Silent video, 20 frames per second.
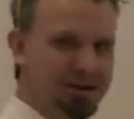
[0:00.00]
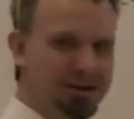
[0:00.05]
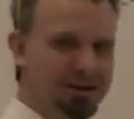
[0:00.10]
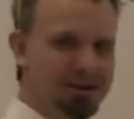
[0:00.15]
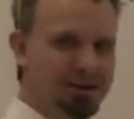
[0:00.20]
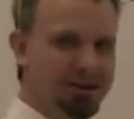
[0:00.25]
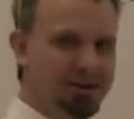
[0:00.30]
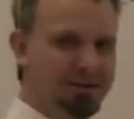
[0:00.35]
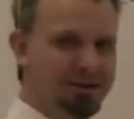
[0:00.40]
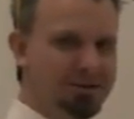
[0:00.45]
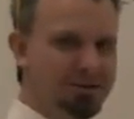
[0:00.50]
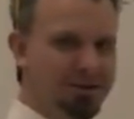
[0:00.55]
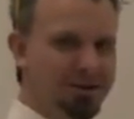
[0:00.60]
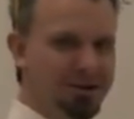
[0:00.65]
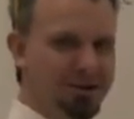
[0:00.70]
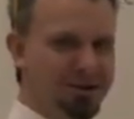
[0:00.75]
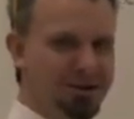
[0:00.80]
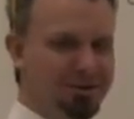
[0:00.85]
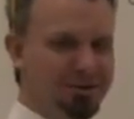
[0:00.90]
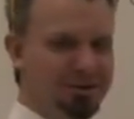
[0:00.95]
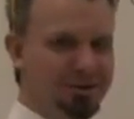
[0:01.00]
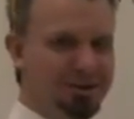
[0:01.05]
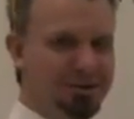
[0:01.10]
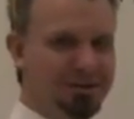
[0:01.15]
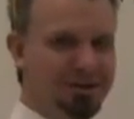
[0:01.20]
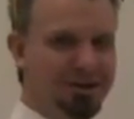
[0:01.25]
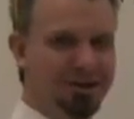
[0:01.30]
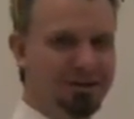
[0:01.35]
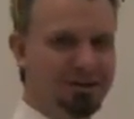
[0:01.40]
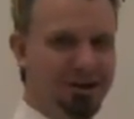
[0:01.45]
Dun, dun, dun, dun,
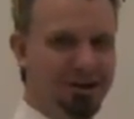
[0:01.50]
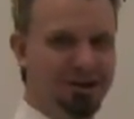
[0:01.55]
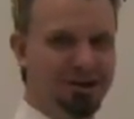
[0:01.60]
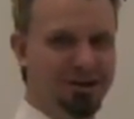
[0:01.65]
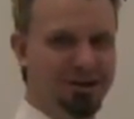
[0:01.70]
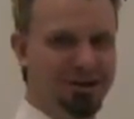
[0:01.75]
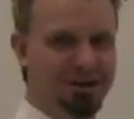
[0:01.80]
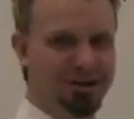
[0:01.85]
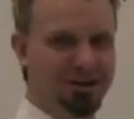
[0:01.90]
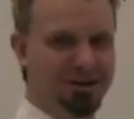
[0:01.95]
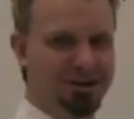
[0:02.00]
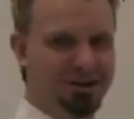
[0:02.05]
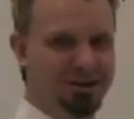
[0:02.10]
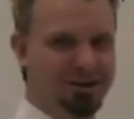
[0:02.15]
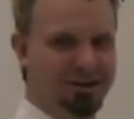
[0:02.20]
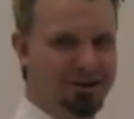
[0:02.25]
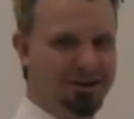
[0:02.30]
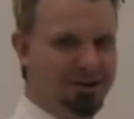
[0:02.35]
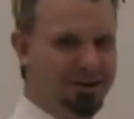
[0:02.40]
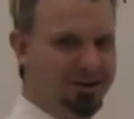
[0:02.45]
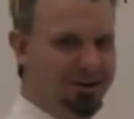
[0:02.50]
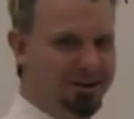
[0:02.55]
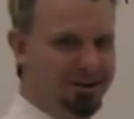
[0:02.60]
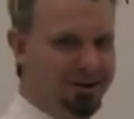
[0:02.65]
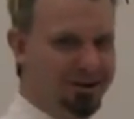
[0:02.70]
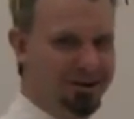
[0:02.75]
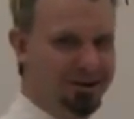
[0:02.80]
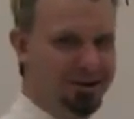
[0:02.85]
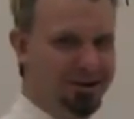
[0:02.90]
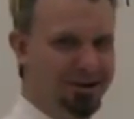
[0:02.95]
dun,
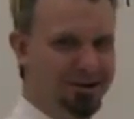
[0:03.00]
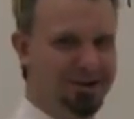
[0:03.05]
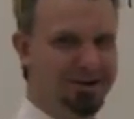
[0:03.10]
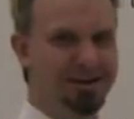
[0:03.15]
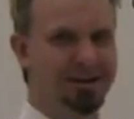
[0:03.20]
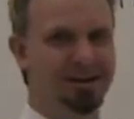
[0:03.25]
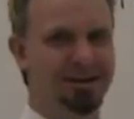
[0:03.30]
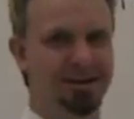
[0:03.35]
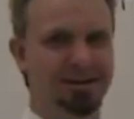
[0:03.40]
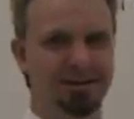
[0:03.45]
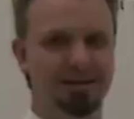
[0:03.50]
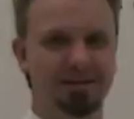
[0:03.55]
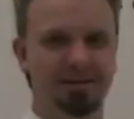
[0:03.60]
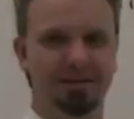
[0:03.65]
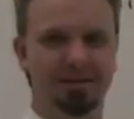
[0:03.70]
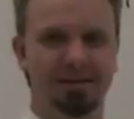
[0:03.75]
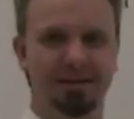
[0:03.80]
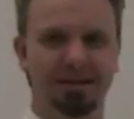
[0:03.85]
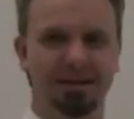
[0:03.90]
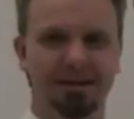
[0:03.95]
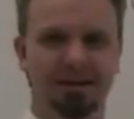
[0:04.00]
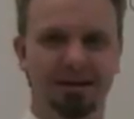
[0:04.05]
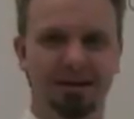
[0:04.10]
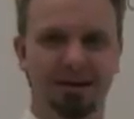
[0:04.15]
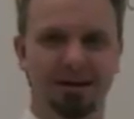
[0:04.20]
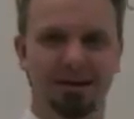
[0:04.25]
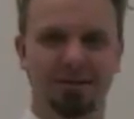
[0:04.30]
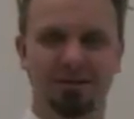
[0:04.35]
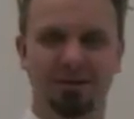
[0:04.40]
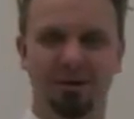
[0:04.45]
dun.
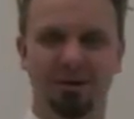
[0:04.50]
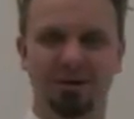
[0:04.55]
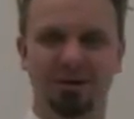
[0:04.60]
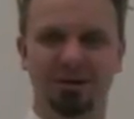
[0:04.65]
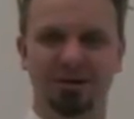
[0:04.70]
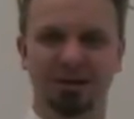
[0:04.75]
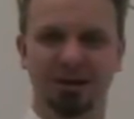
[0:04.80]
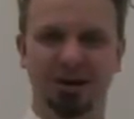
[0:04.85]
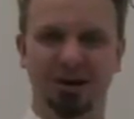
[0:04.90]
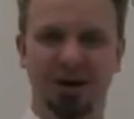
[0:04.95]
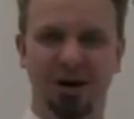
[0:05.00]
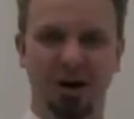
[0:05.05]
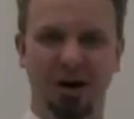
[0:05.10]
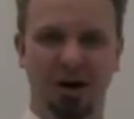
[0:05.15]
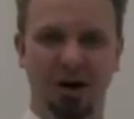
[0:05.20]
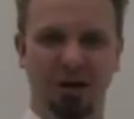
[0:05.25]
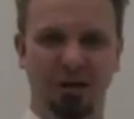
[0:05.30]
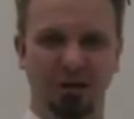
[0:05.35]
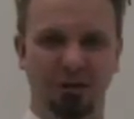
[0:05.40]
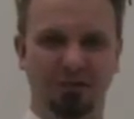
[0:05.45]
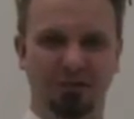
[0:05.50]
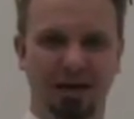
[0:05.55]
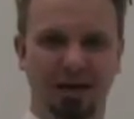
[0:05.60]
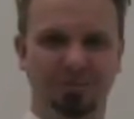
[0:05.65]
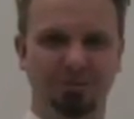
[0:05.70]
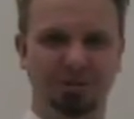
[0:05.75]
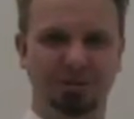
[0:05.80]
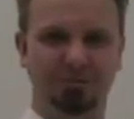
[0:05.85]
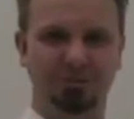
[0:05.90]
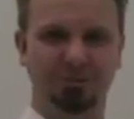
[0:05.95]
Of course, all the
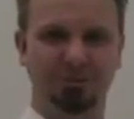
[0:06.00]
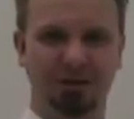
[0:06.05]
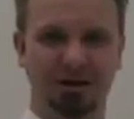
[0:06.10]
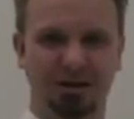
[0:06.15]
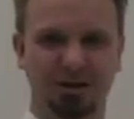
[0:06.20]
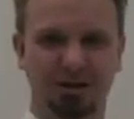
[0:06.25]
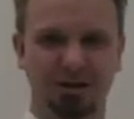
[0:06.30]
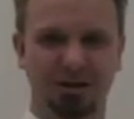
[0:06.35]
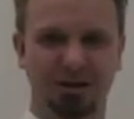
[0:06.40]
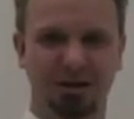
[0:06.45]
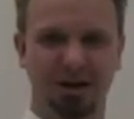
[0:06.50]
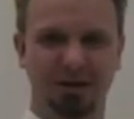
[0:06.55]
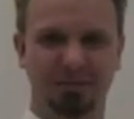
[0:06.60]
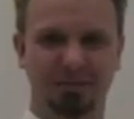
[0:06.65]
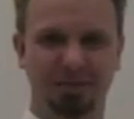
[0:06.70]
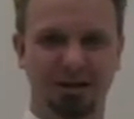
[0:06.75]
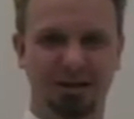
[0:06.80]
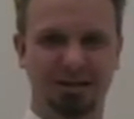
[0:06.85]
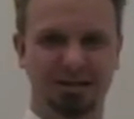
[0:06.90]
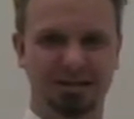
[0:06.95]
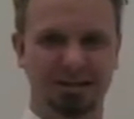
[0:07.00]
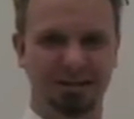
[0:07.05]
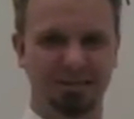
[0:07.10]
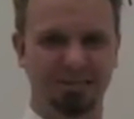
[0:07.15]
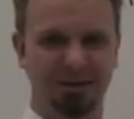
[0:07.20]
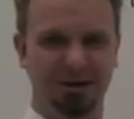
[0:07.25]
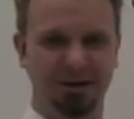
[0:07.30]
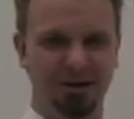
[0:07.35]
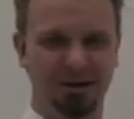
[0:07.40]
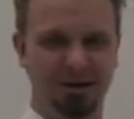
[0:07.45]
famous production companies in
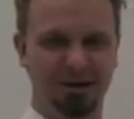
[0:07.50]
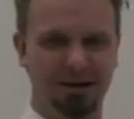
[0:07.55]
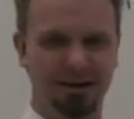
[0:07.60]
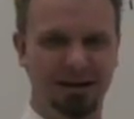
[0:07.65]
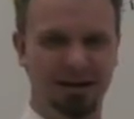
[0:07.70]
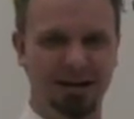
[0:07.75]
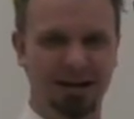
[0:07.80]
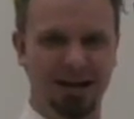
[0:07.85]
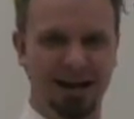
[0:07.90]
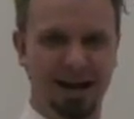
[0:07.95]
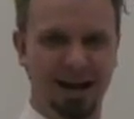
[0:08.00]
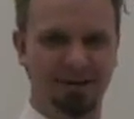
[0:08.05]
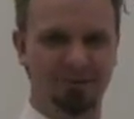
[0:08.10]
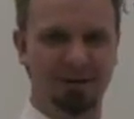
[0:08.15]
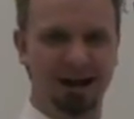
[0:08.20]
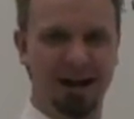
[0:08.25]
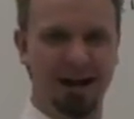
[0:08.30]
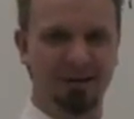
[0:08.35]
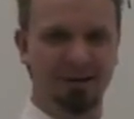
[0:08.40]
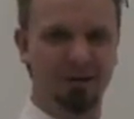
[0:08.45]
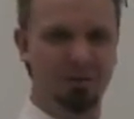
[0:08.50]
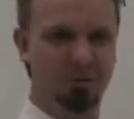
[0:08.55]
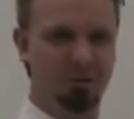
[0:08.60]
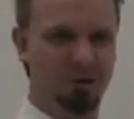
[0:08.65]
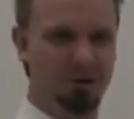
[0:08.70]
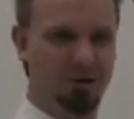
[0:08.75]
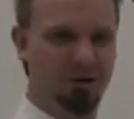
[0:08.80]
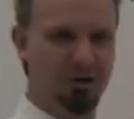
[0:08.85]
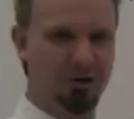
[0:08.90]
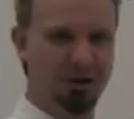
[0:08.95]
America and around the
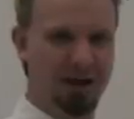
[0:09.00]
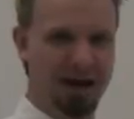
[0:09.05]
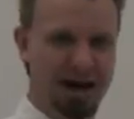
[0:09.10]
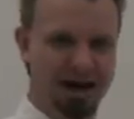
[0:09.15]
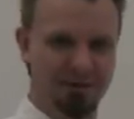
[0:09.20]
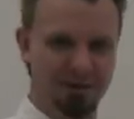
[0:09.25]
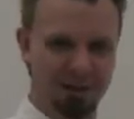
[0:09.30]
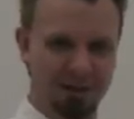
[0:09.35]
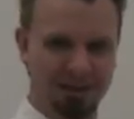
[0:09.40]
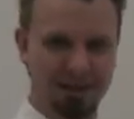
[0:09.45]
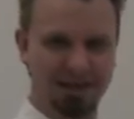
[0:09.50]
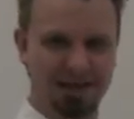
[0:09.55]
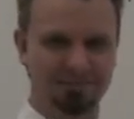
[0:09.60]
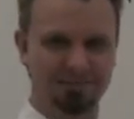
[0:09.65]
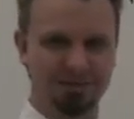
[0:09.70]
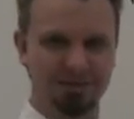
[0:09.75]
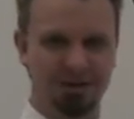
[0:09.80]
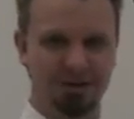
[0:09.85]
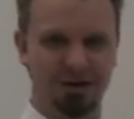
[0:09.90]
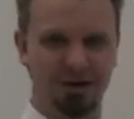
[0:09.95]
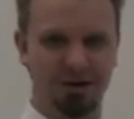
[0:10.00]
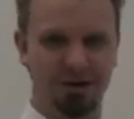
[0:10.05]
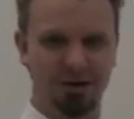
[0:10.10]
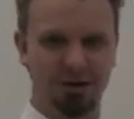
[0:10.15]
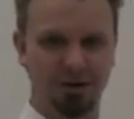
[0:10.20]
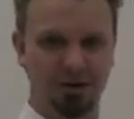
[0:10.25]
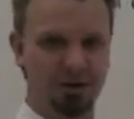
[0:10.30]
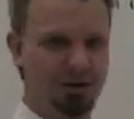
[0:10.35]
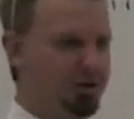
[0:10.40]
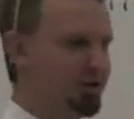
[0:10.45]
world have a theme
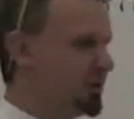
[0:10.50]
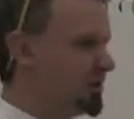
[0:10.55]
song.